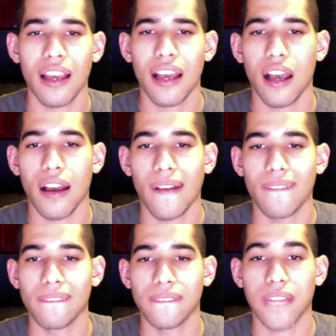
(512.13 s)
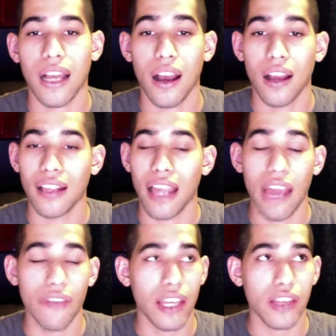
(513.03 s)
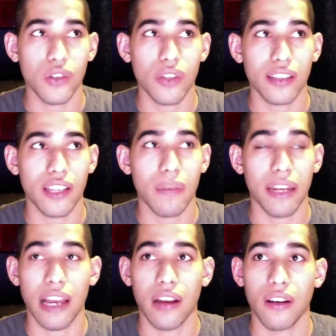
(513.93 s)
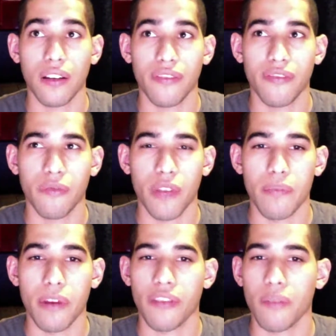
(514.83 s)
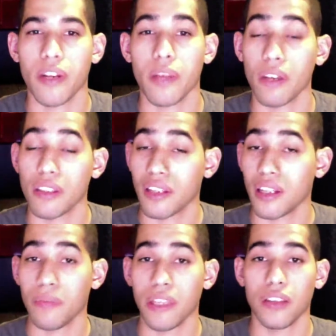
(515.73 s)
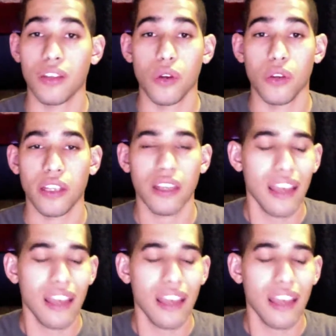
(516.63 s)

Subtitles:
Um, every issue that's coming out of Rebirth, I'm pretty much gonna be doing.